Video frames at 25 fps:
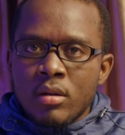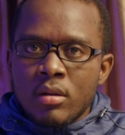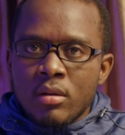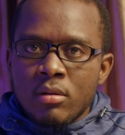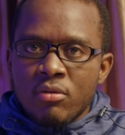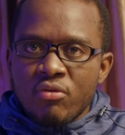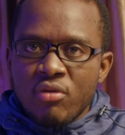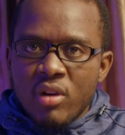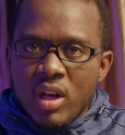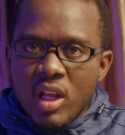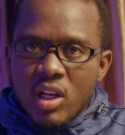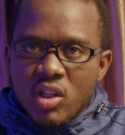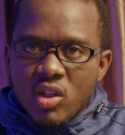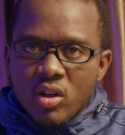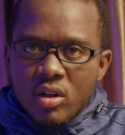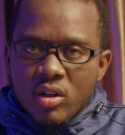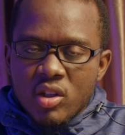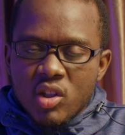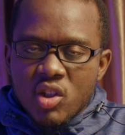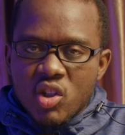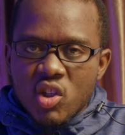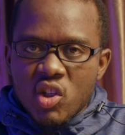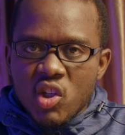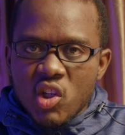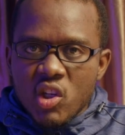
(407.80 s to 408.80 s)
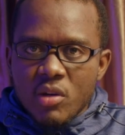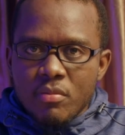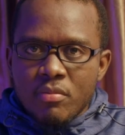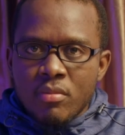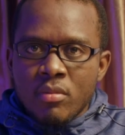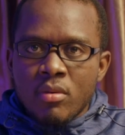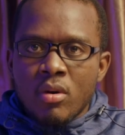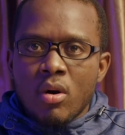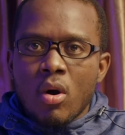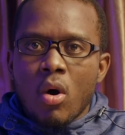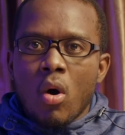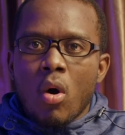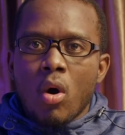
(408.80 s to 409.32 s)
relationship
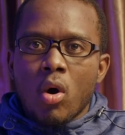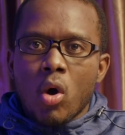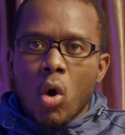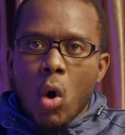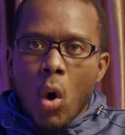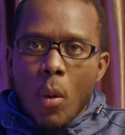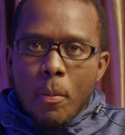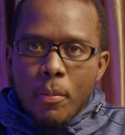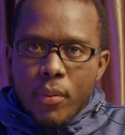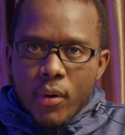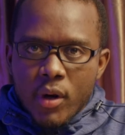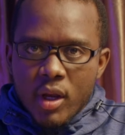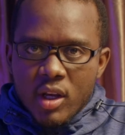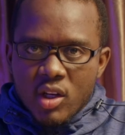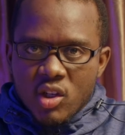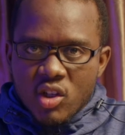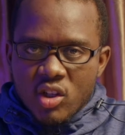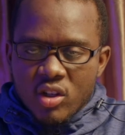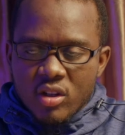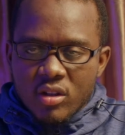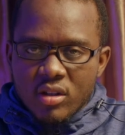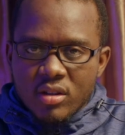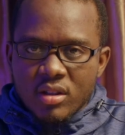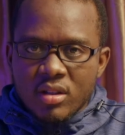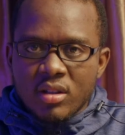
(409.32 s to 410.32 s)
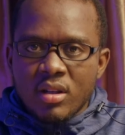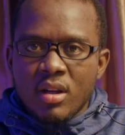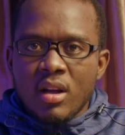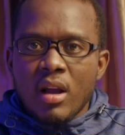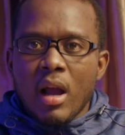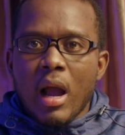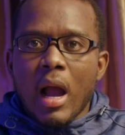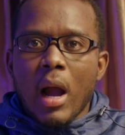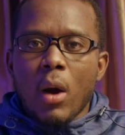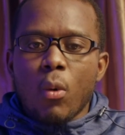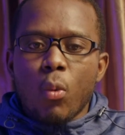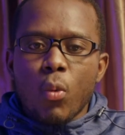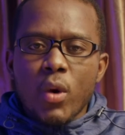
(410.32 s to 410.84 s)
or cooperation
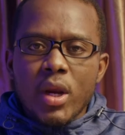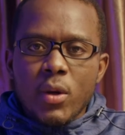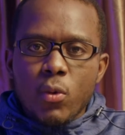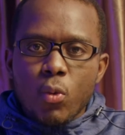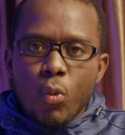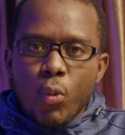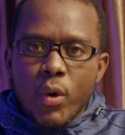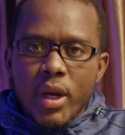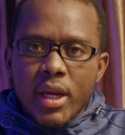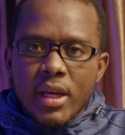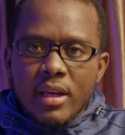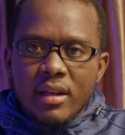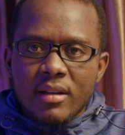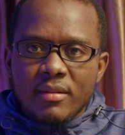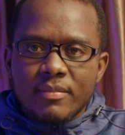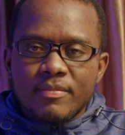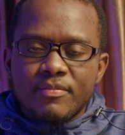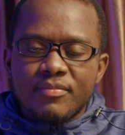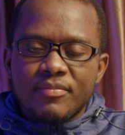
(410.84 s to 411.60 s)
a win-win?